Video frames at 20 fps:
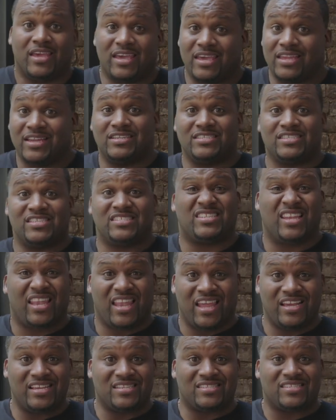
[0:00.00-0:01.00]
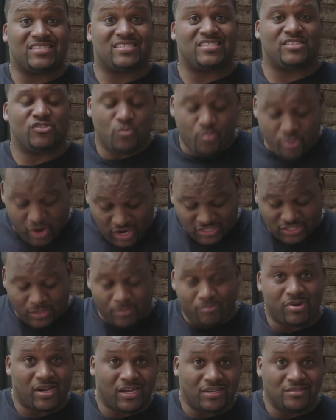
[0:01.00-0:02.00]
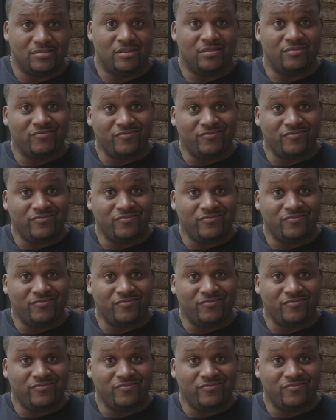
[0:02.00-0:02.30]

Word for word: and it just laces. You press a button.